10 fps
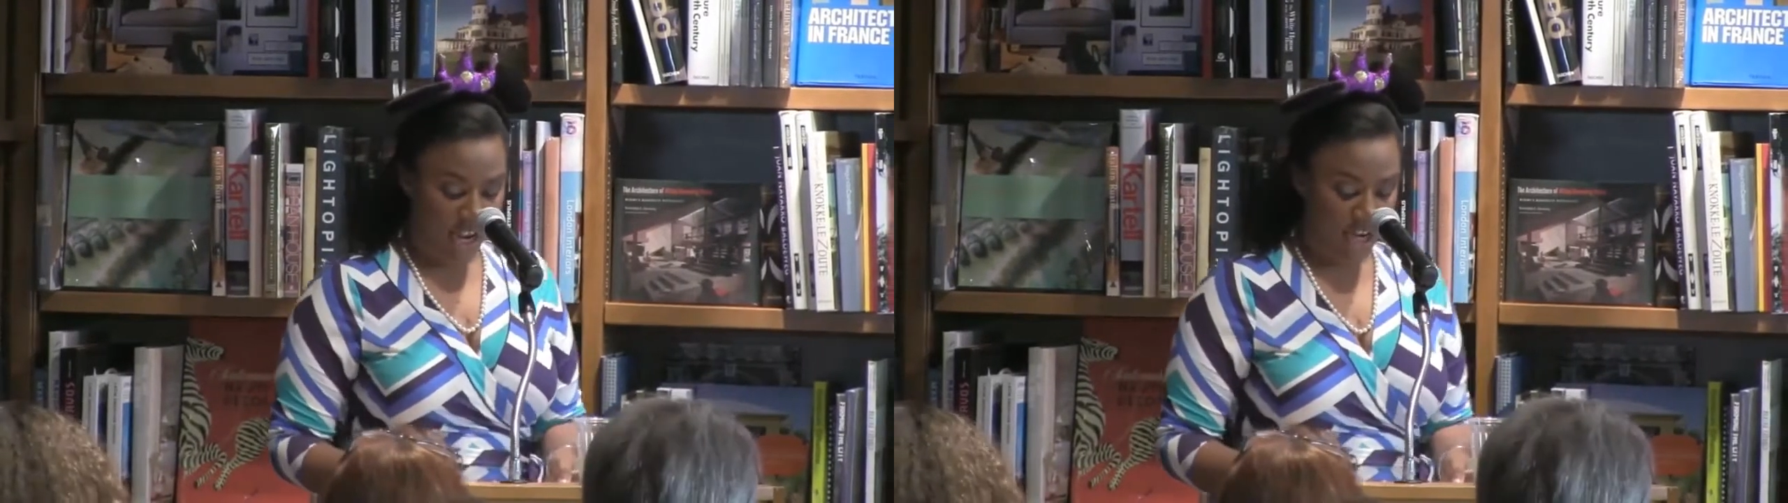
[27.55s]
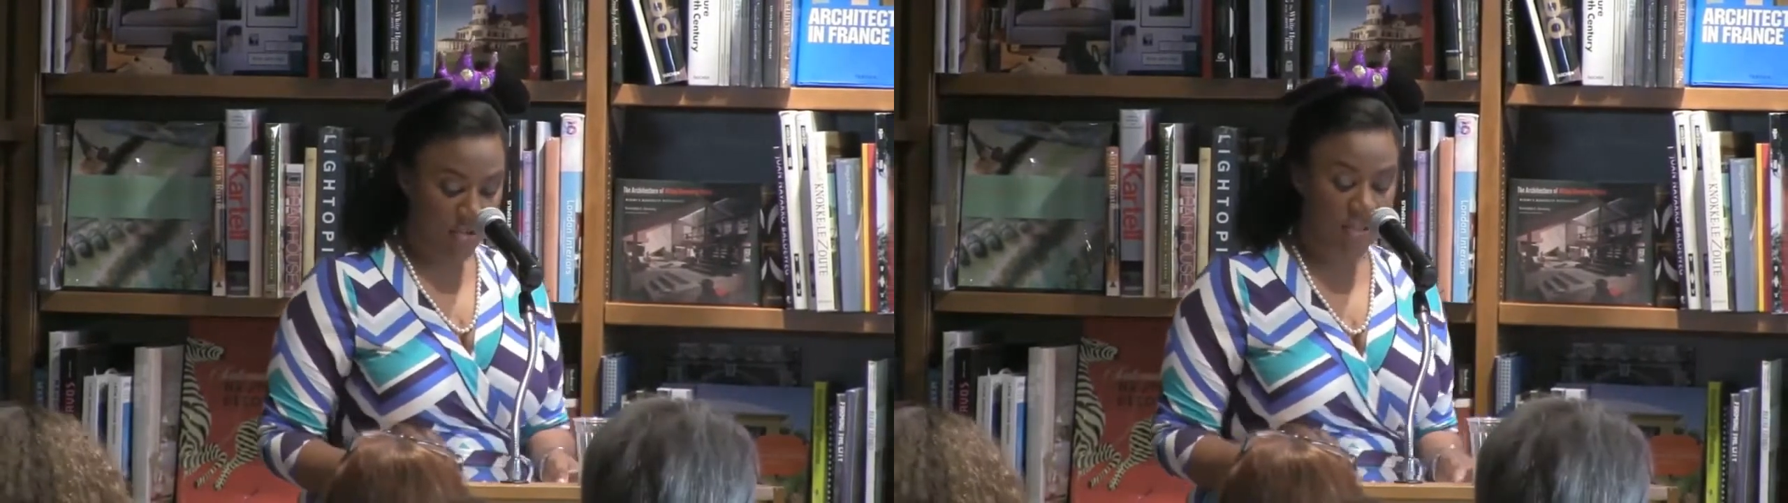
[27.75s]

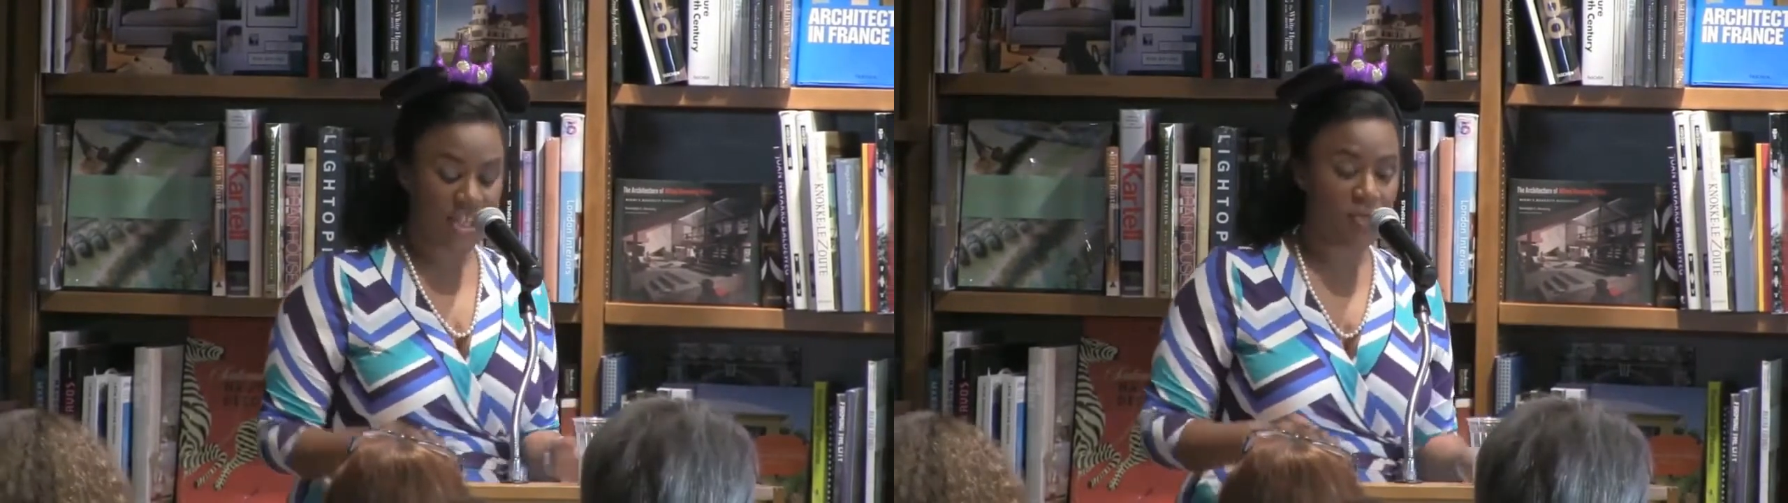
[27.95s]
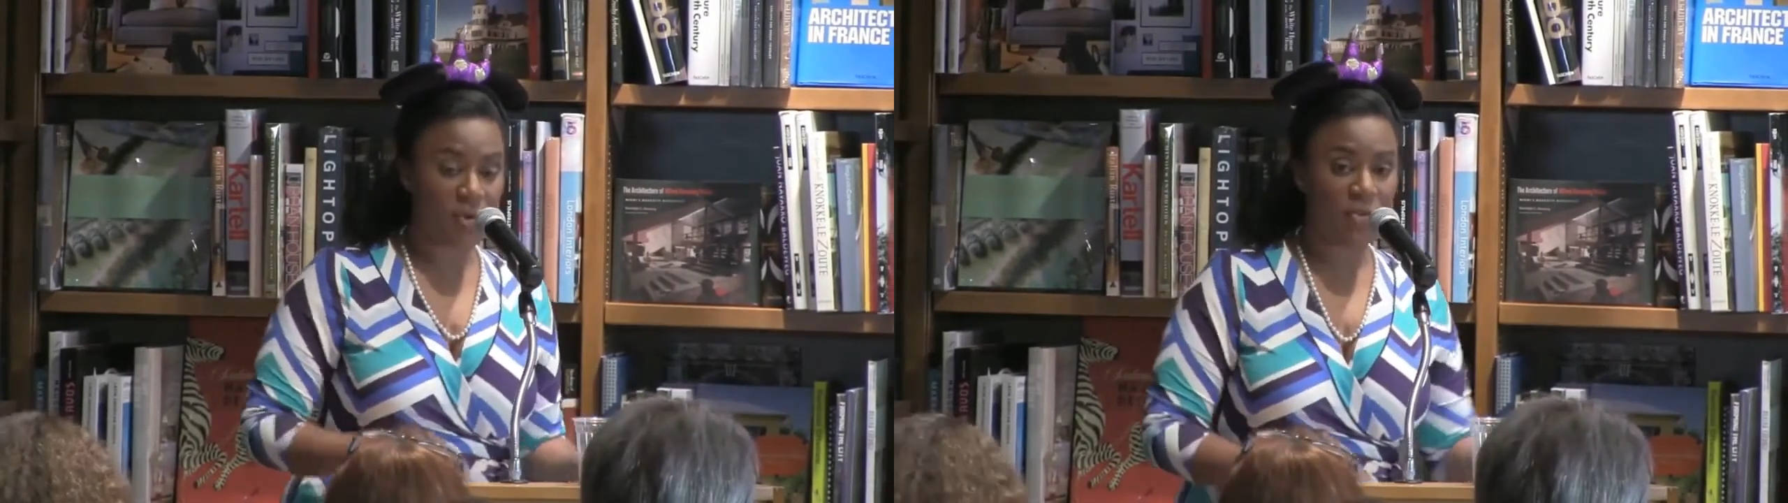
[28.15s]
and you can
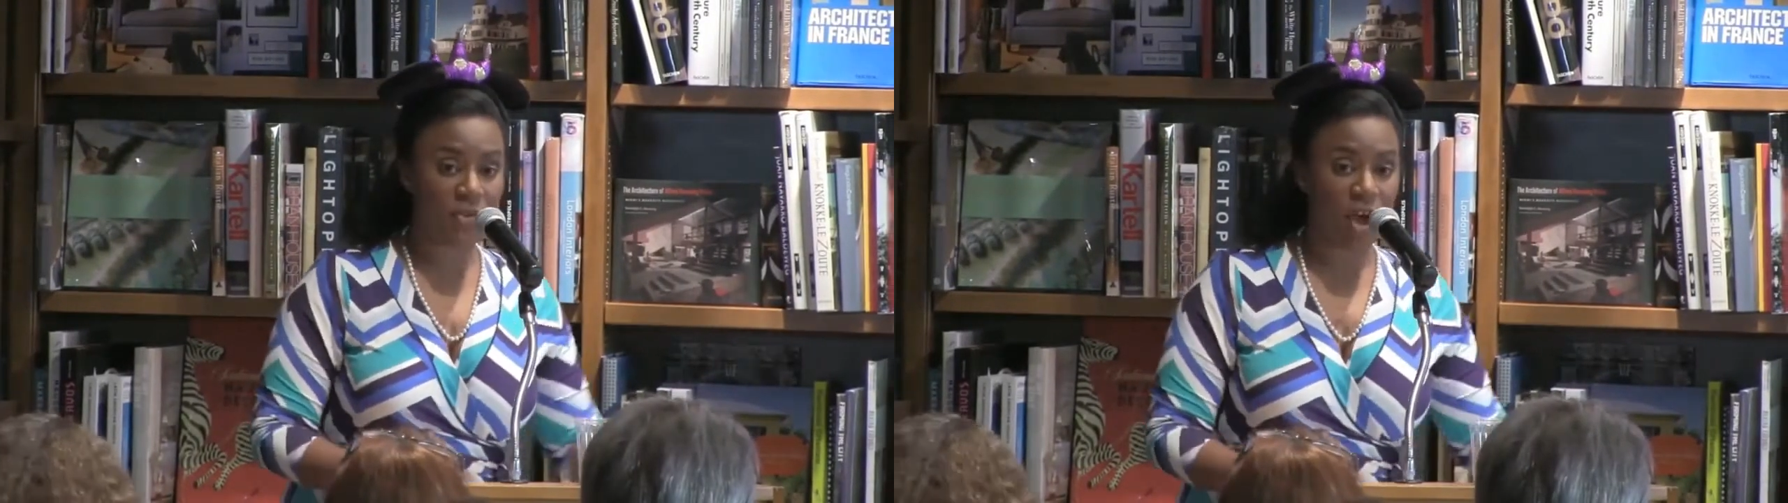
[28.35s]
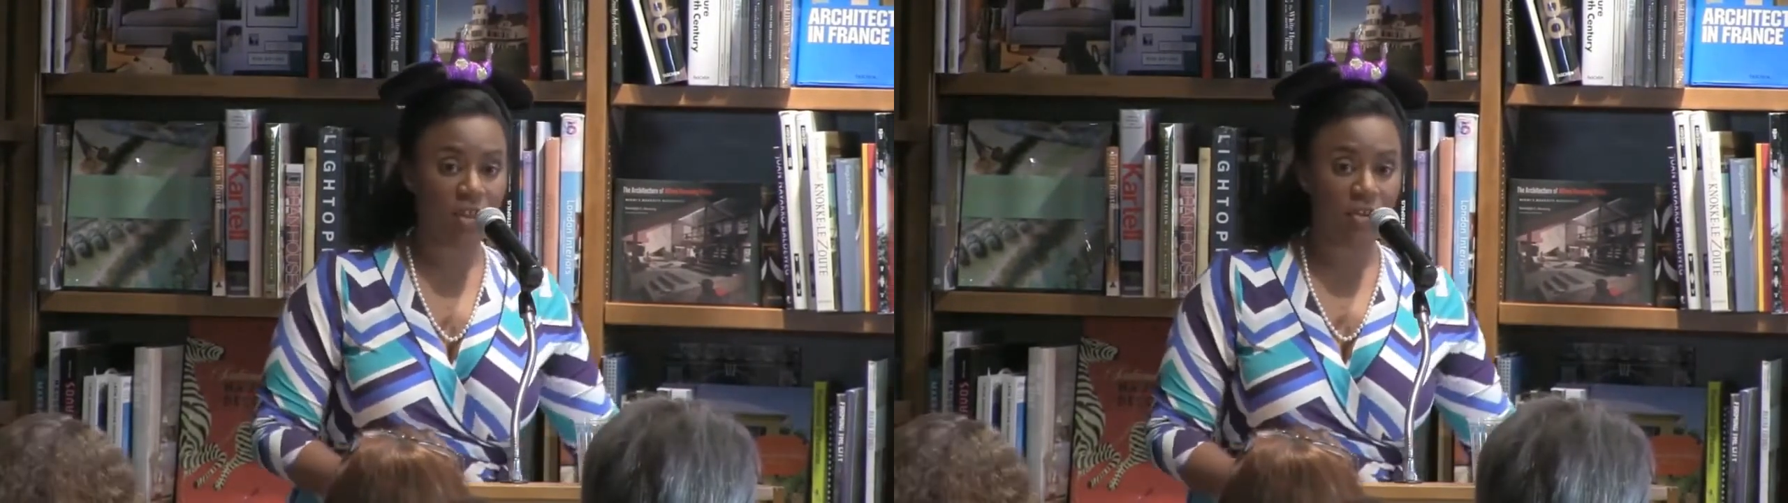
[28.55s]
keep up
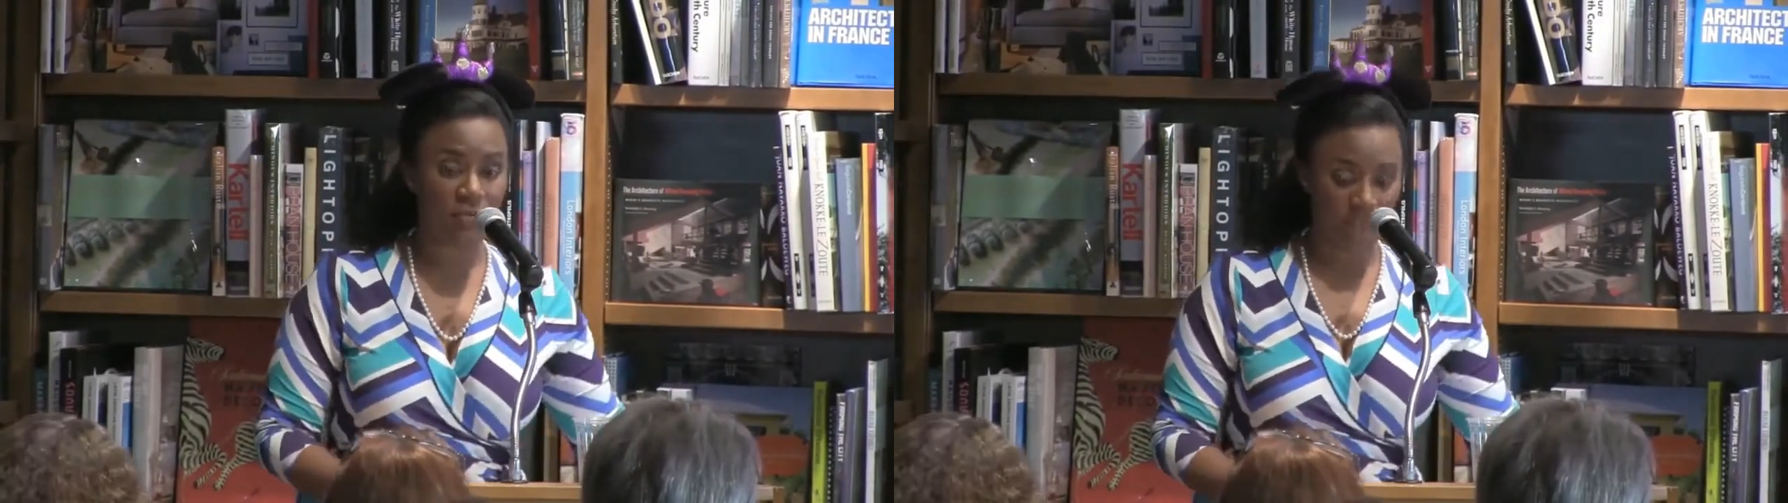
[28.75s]
with all our